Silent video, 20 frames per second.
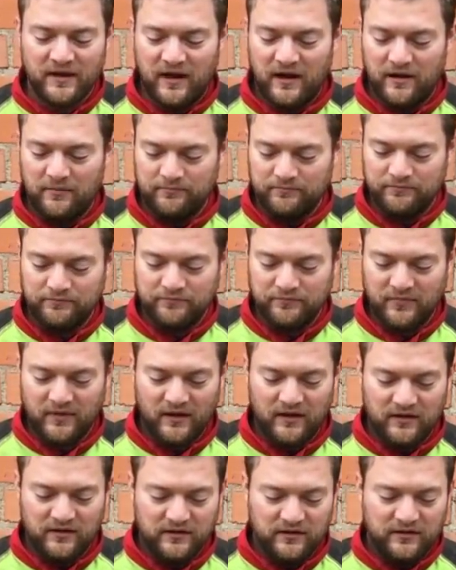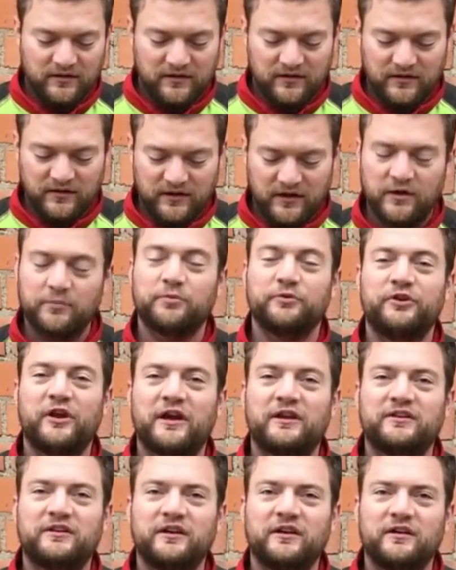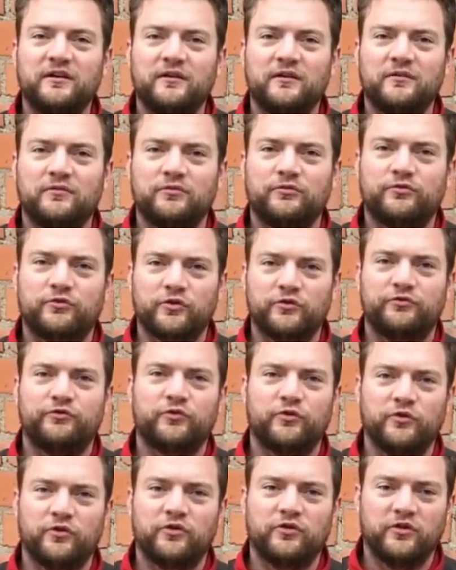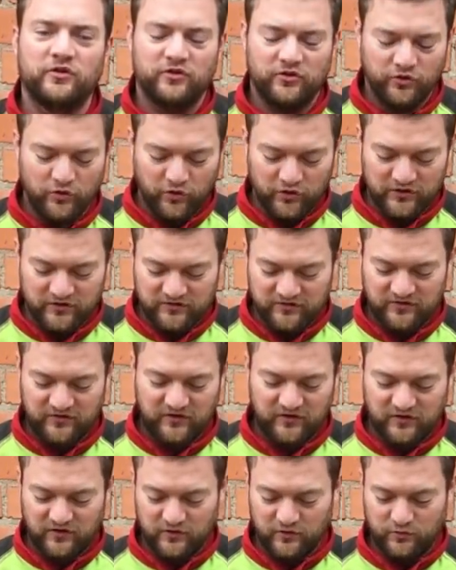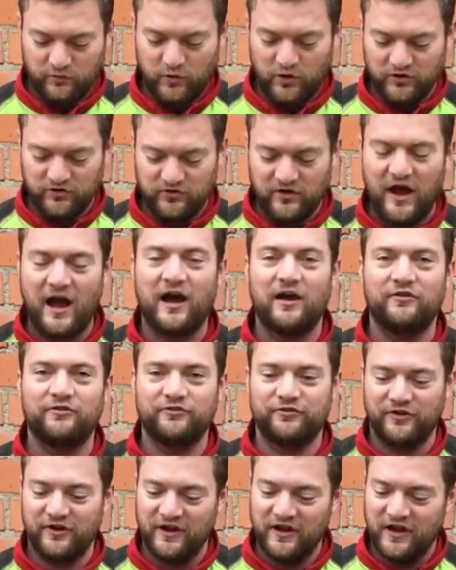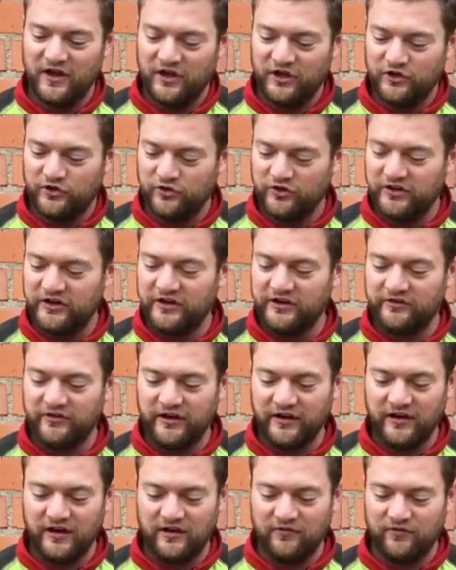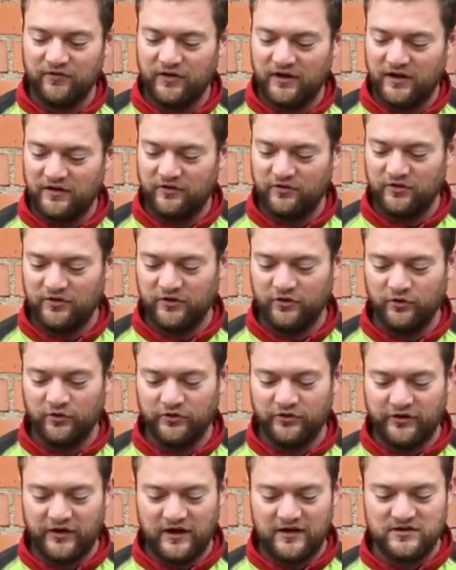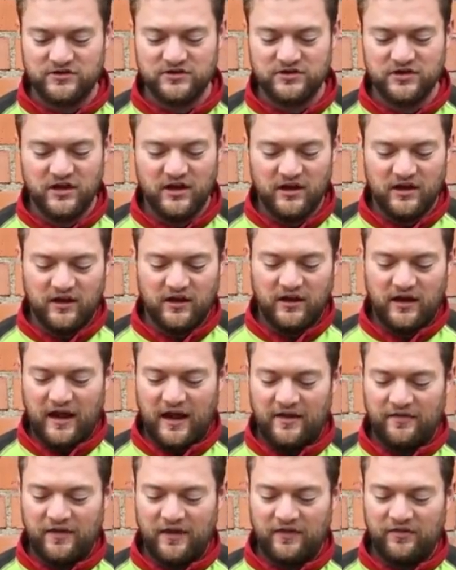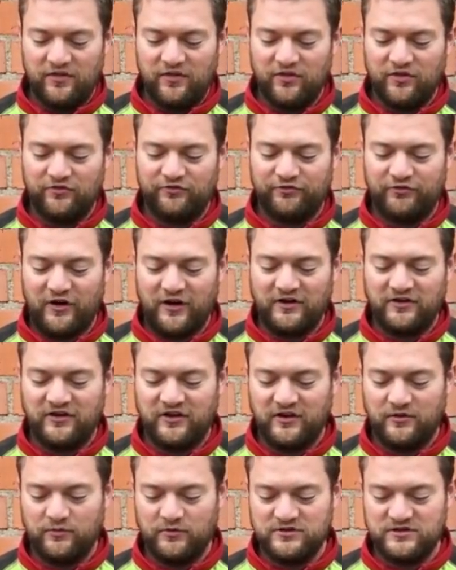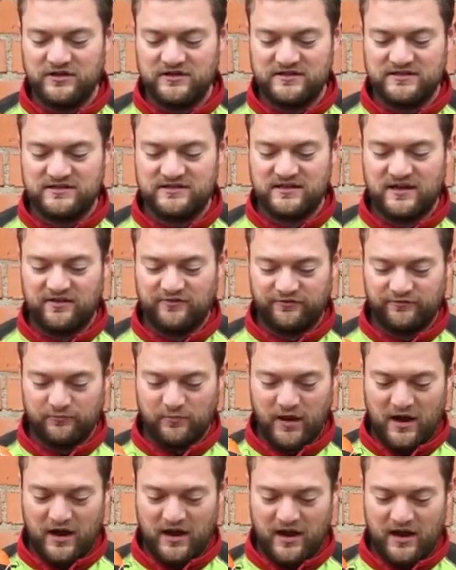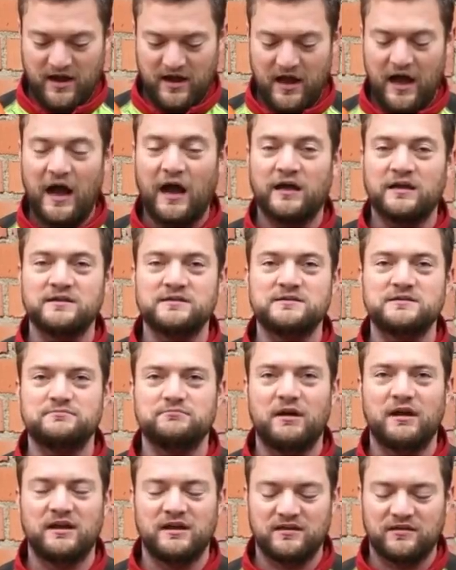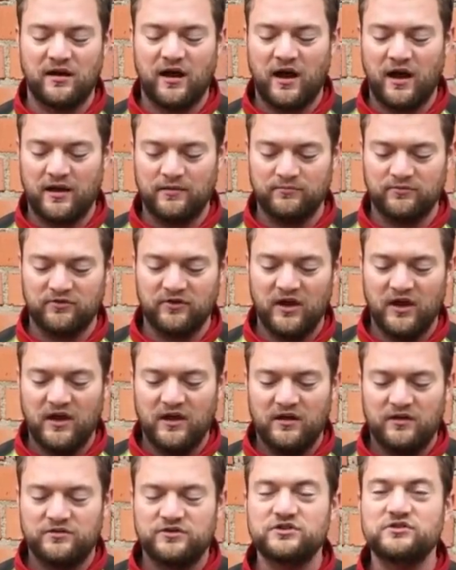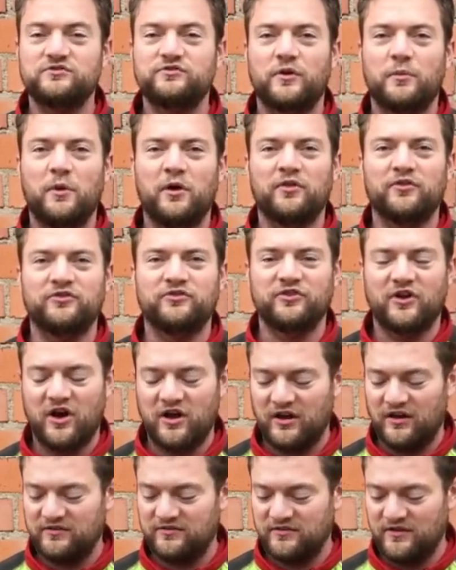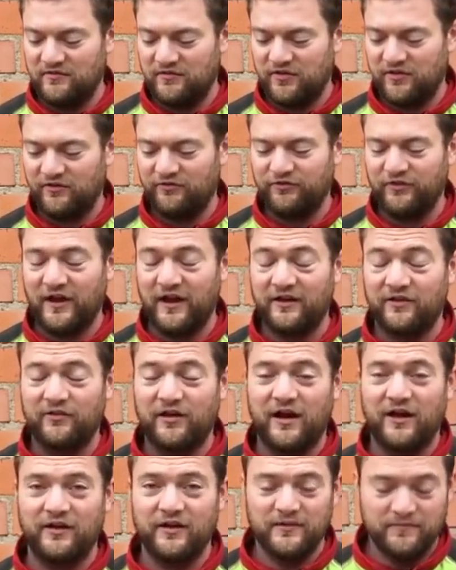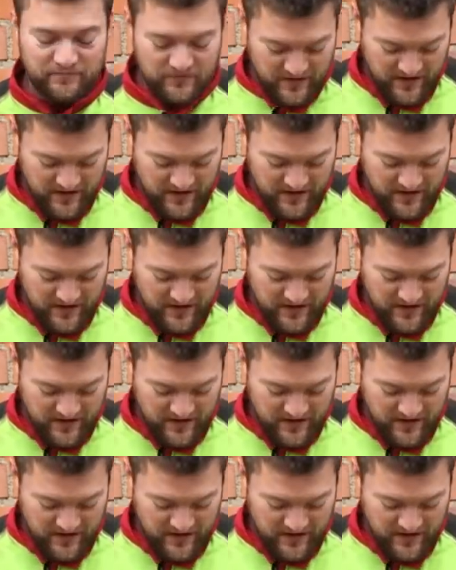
Ear protecting for noise, you want to have good hearing even at an older age. And then the front here, which has saved my eyes many times, just from all the sawdust and everything flying around.